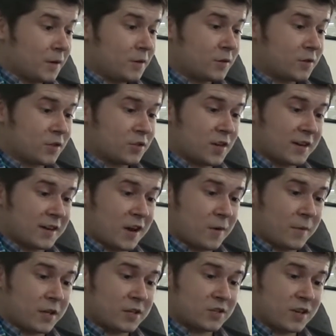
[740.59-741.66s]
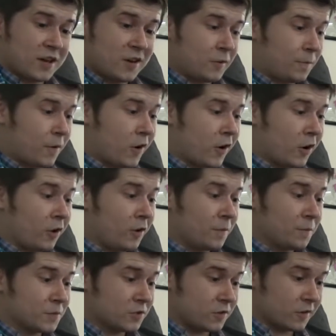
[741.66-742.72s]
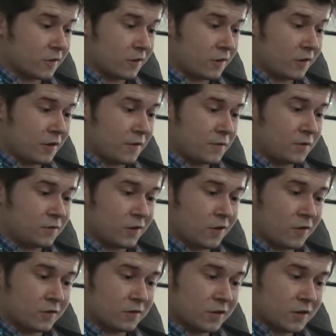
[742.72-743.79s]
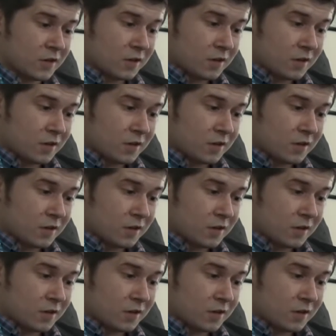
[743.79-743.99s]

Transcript: You should check out my channel, Palm Sugar. If you don't,